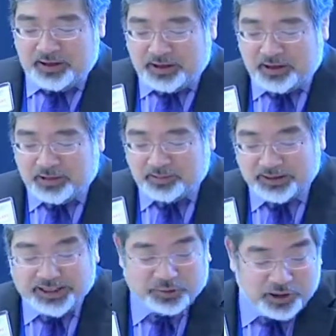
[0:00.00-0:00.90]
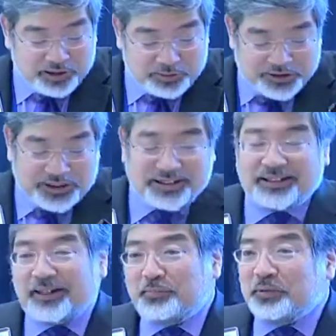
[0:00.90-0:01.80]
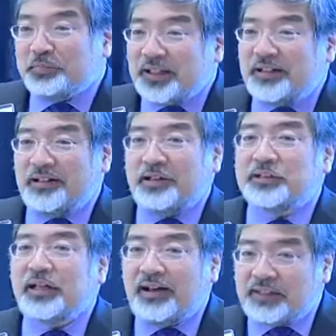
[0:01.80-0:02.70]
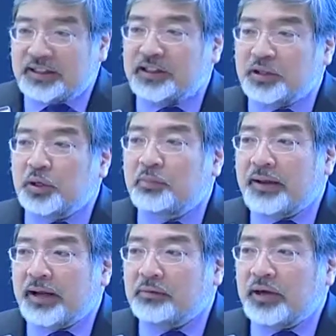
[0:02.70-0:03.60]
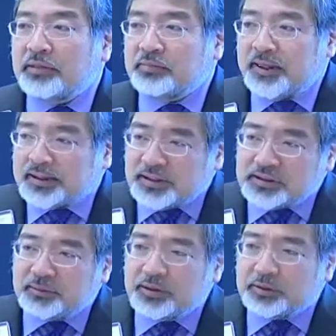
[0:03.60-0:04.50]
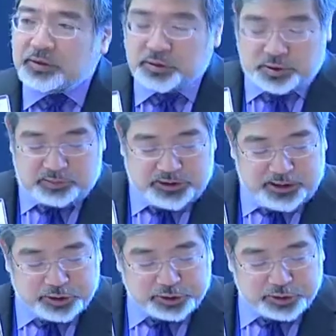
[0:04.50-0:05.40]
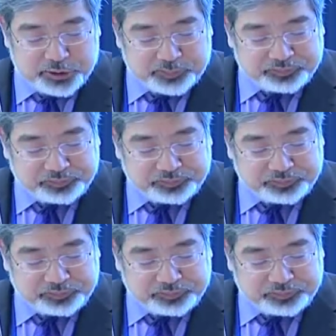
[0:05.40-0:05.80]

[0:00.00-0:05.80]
And that's one of the reasons I think they put me there, because I have an EEO background to make some of those determinations.